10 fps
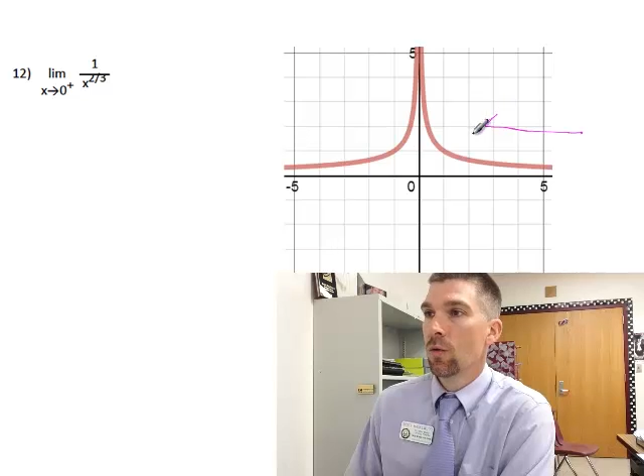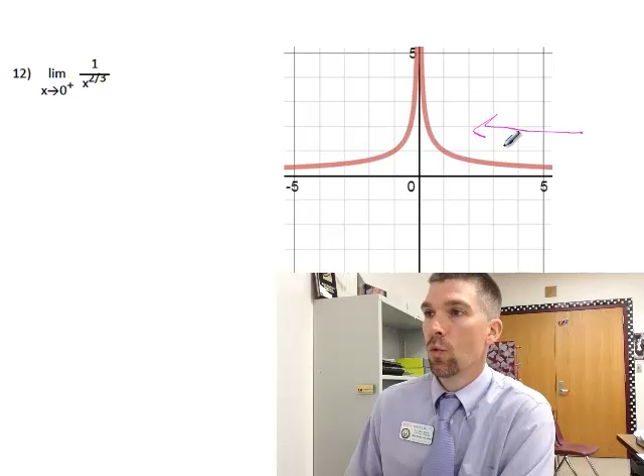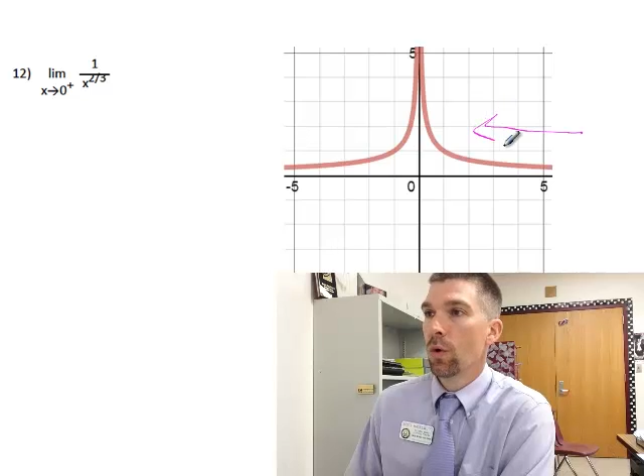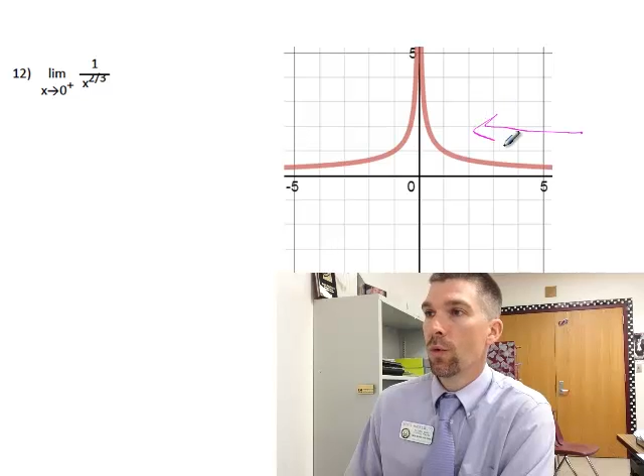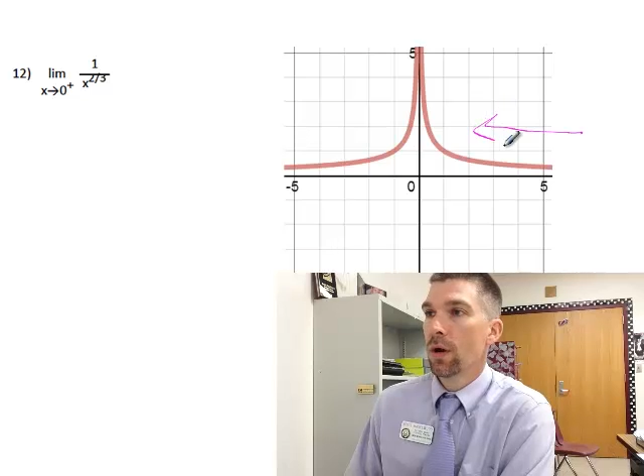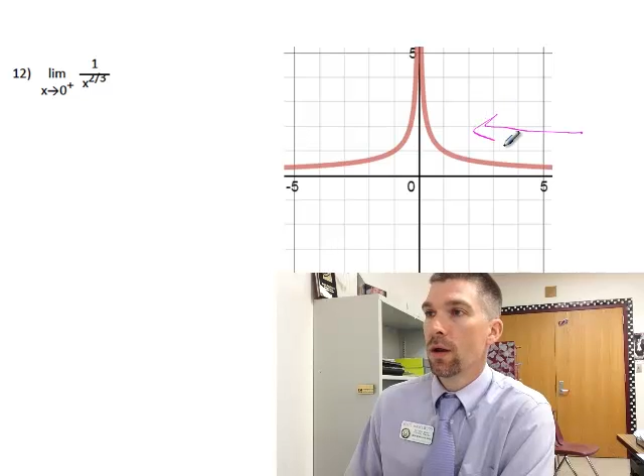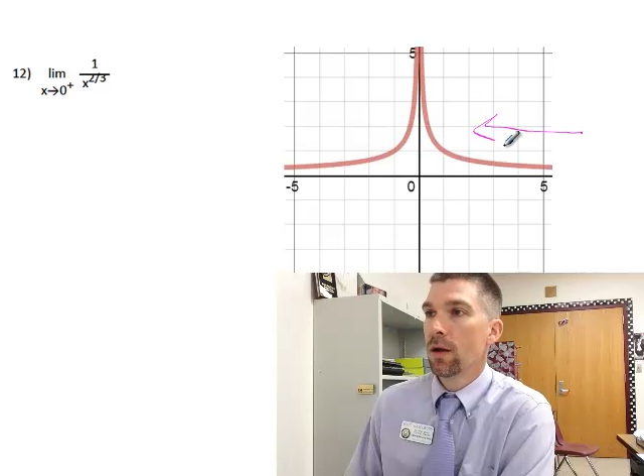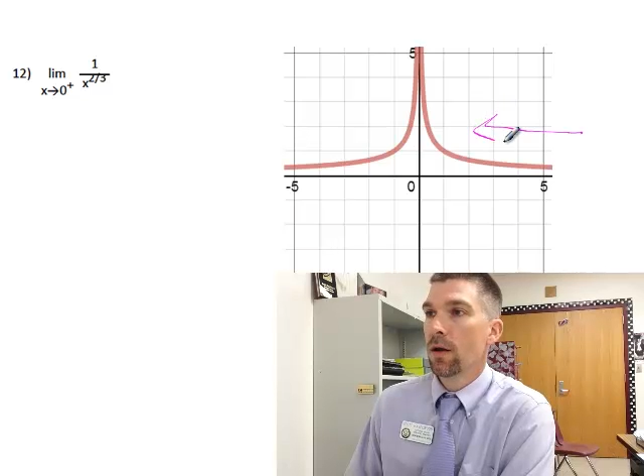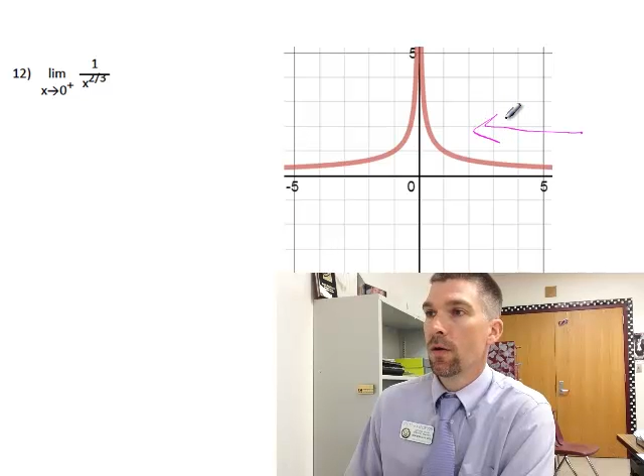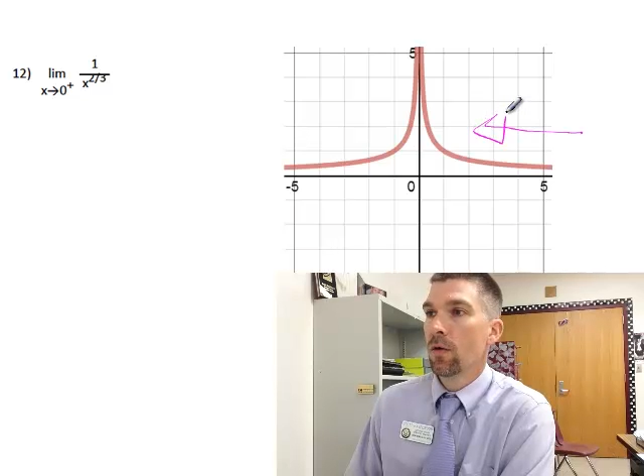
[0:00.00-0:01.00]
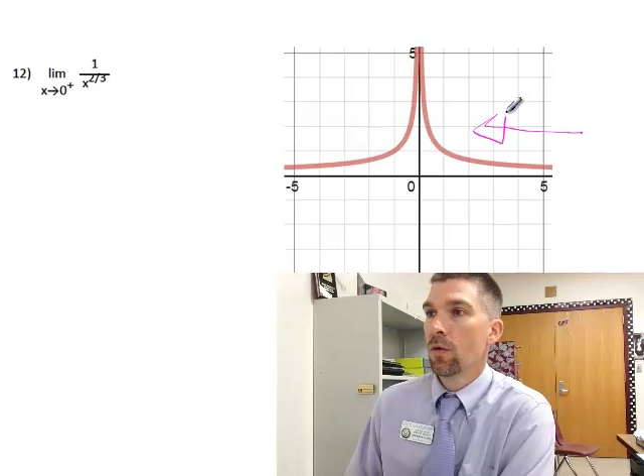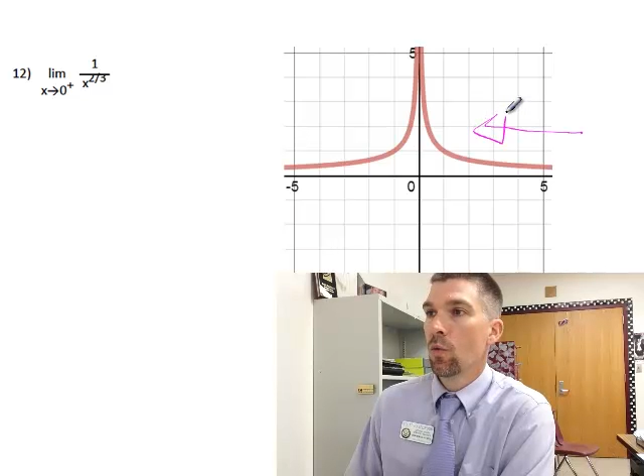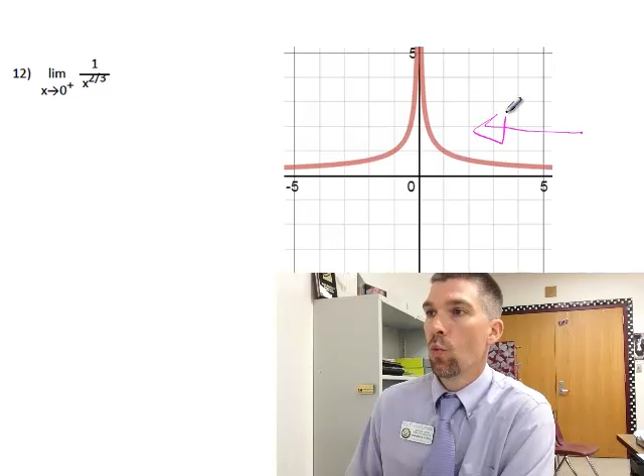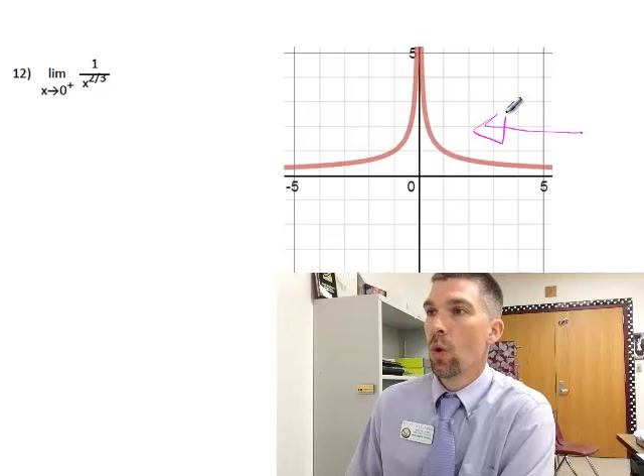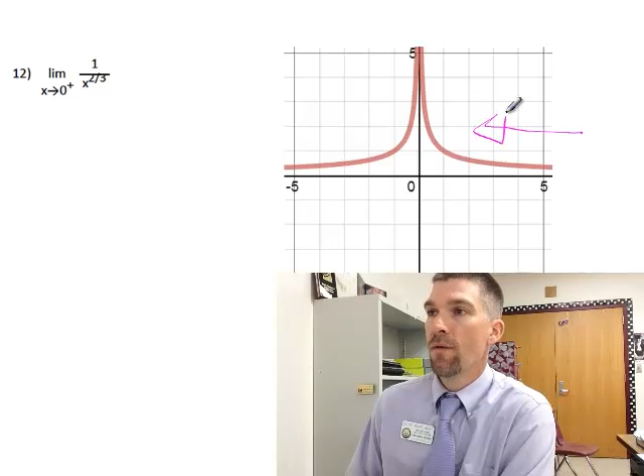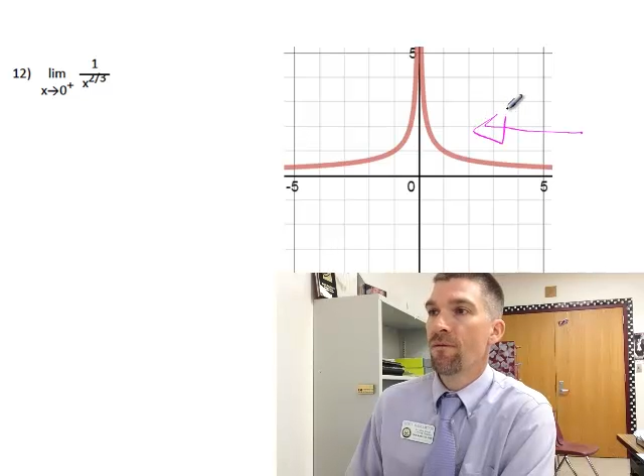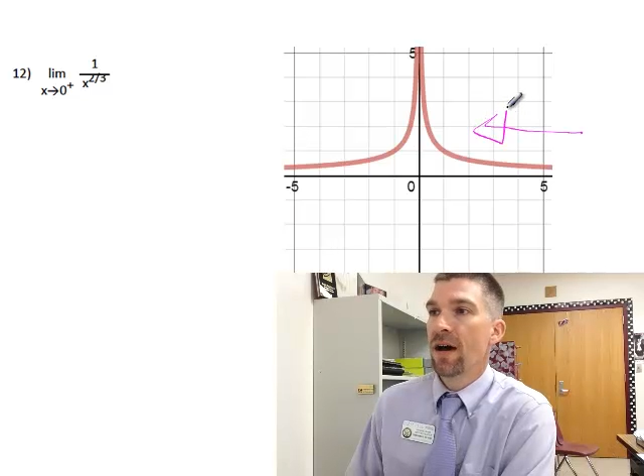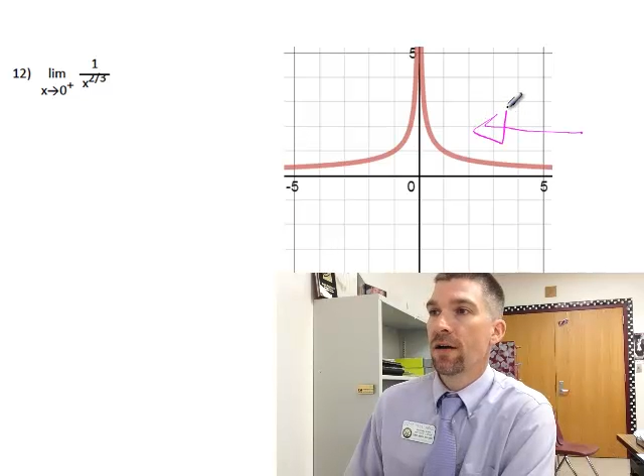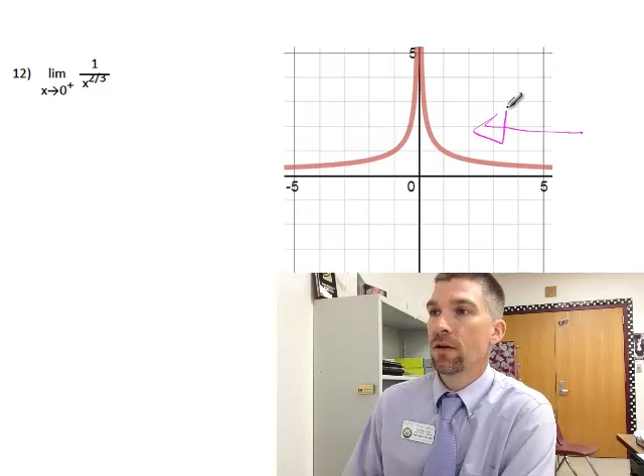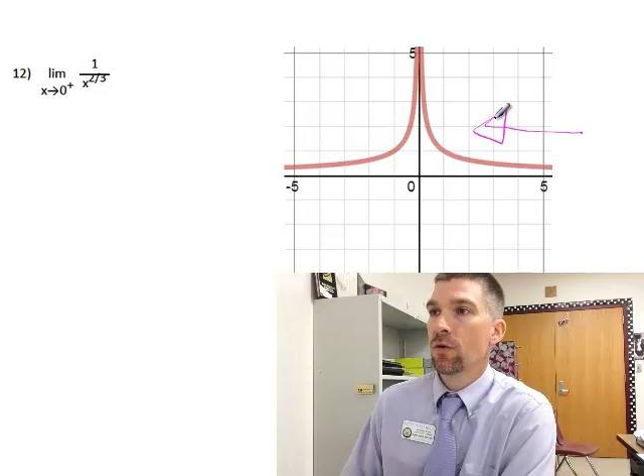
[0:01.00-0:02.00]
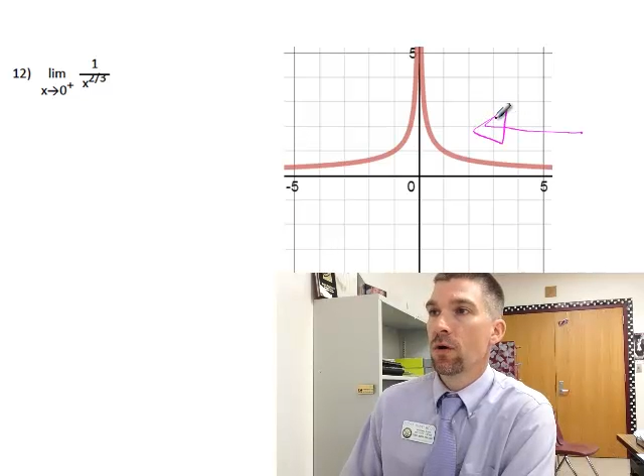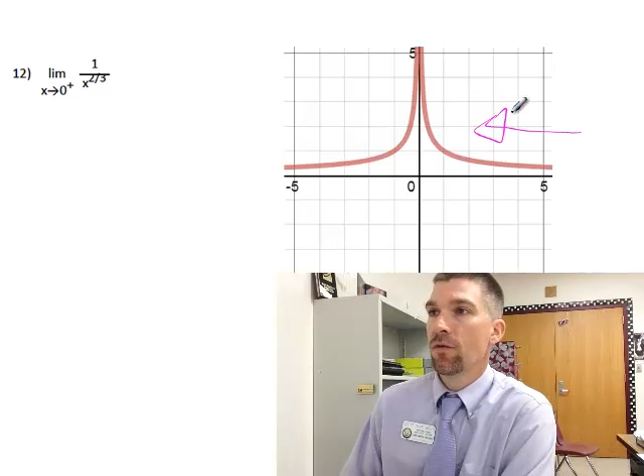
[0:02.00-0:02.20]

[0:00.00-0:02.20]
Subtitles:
we want to know what value